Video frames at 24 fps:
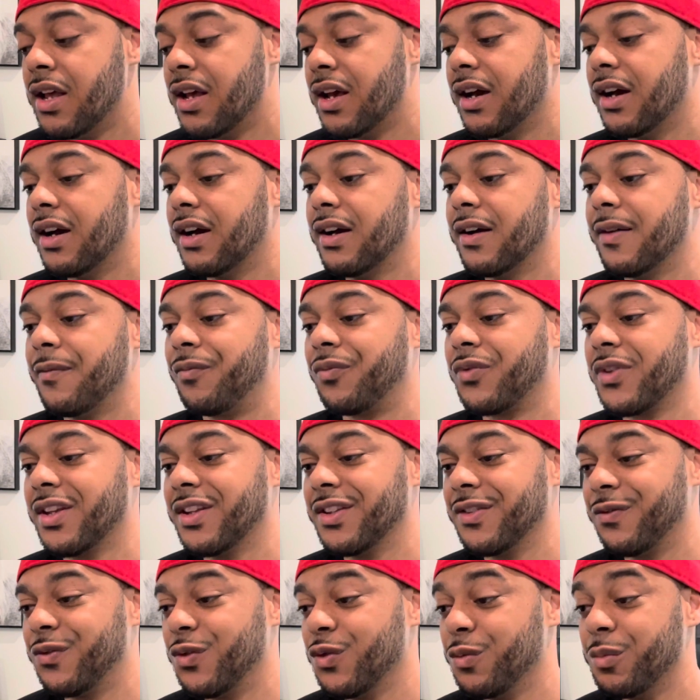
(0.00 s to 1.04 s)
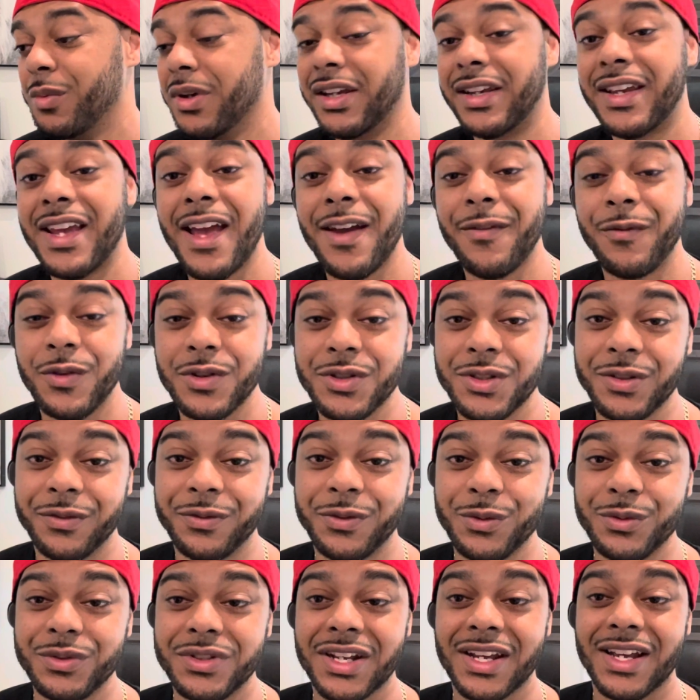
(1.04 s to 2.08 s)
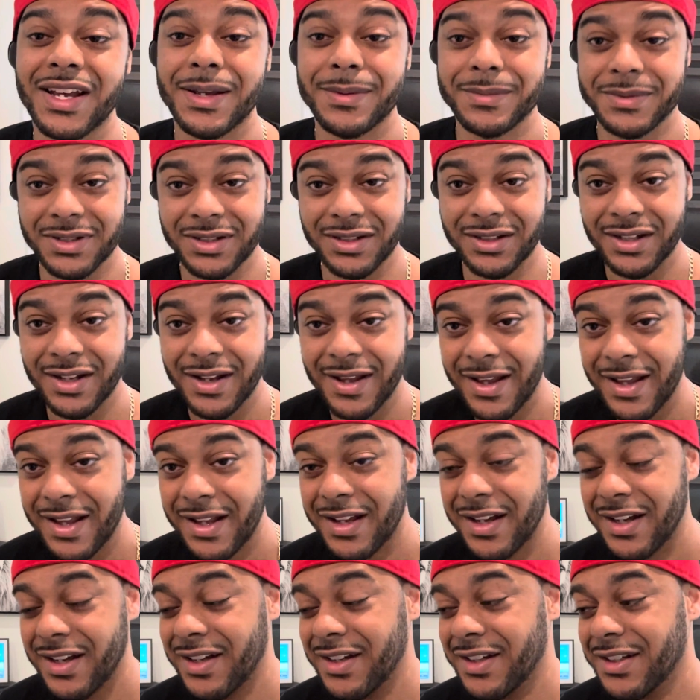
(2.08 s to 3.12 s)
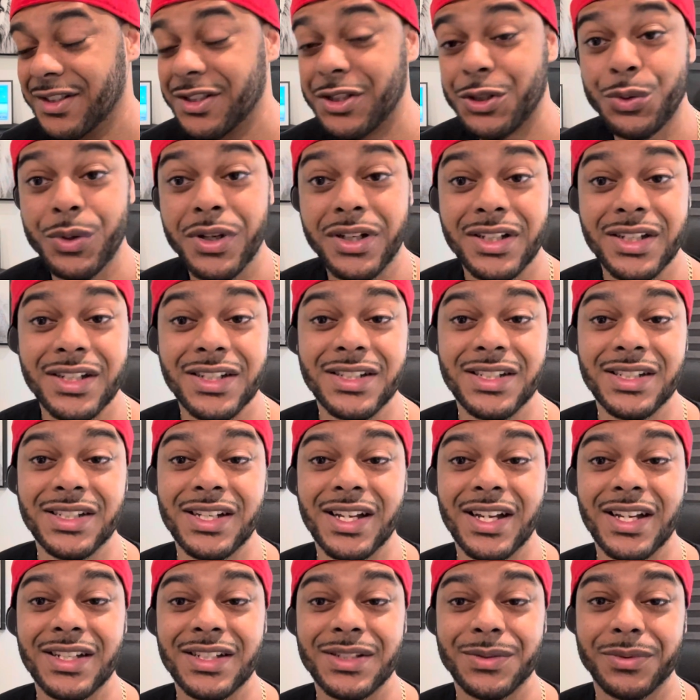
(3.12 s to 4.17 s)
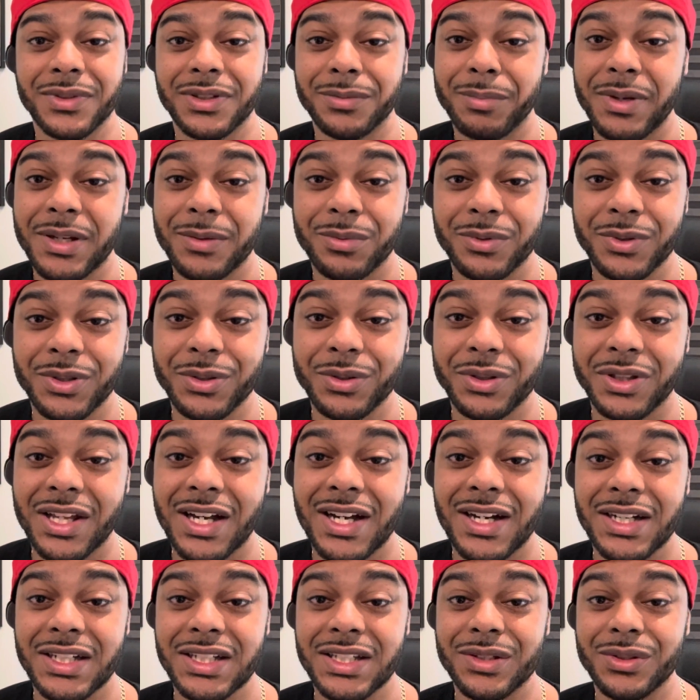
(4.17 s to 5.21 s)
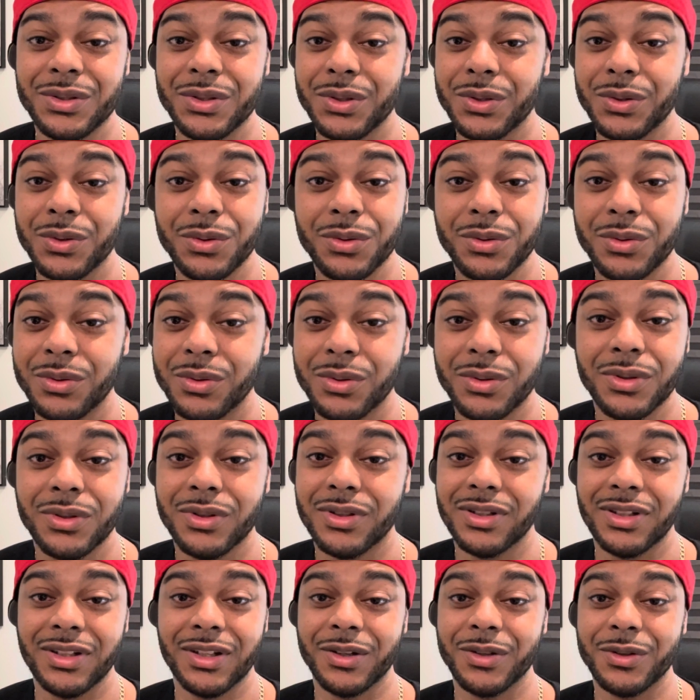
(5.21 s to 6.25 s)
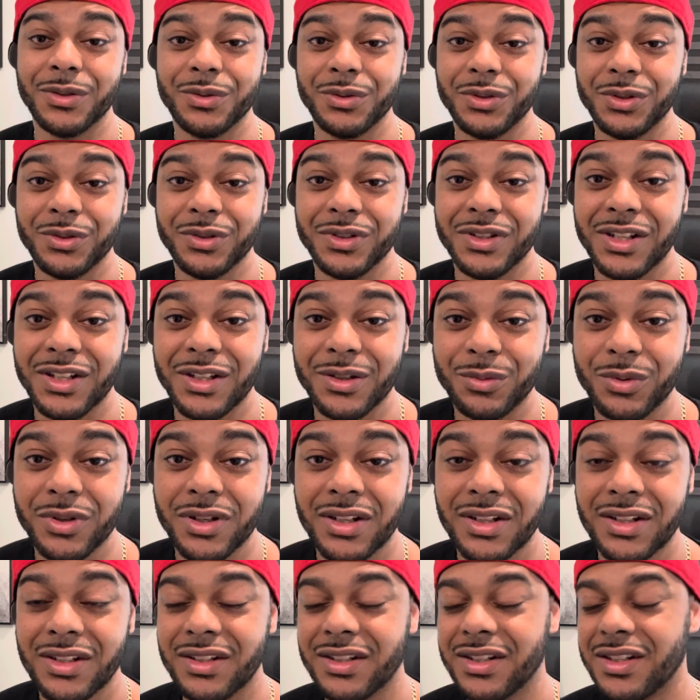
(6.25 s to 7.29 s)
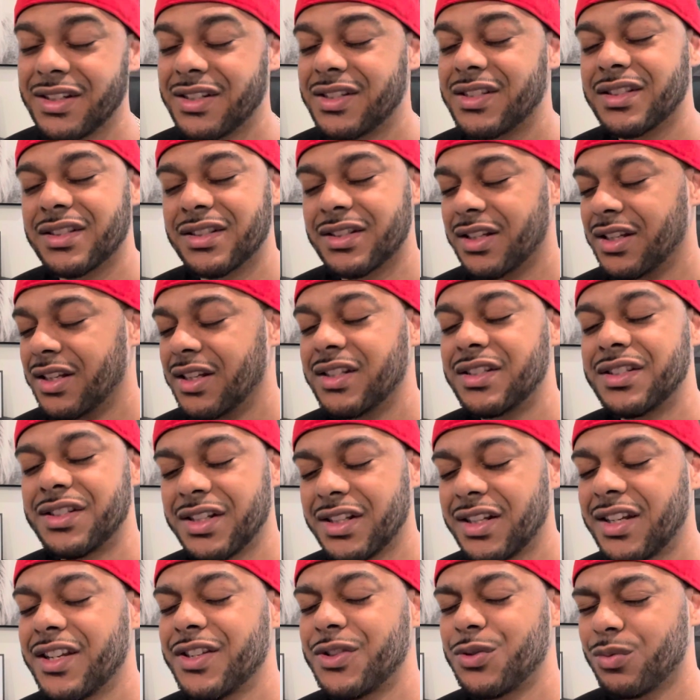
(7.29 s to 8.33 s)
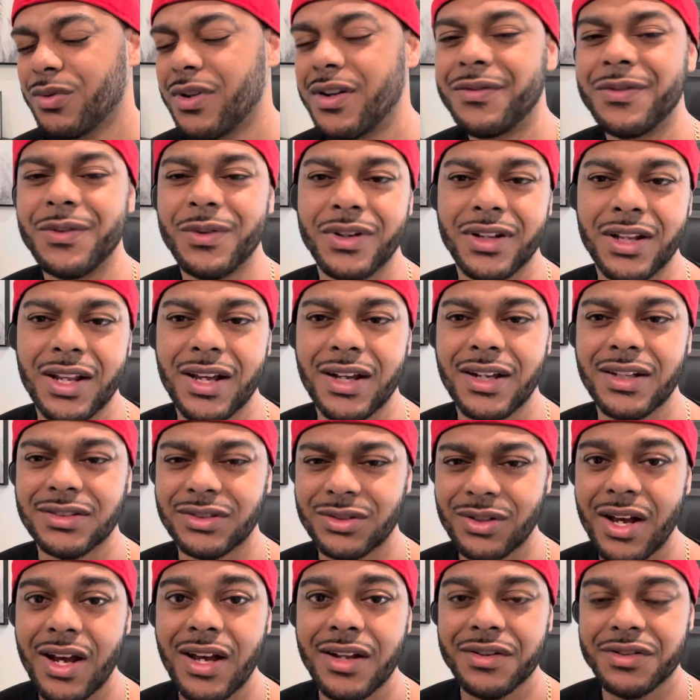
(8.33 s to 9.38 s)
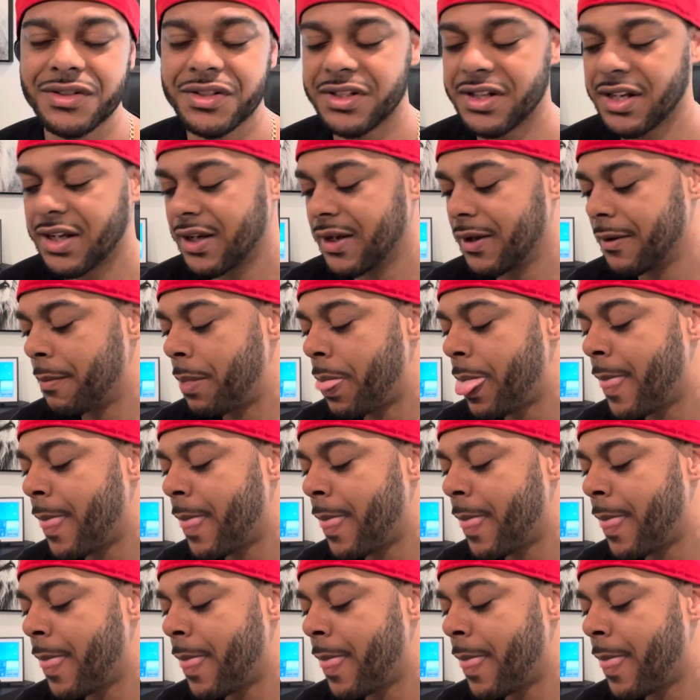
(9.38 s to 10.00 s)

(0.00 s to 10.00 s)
And if you've been catfished a few times and tricked into dates with people you thought you knew, you know, who you're dealing with, and shit gets rough online. So I understand.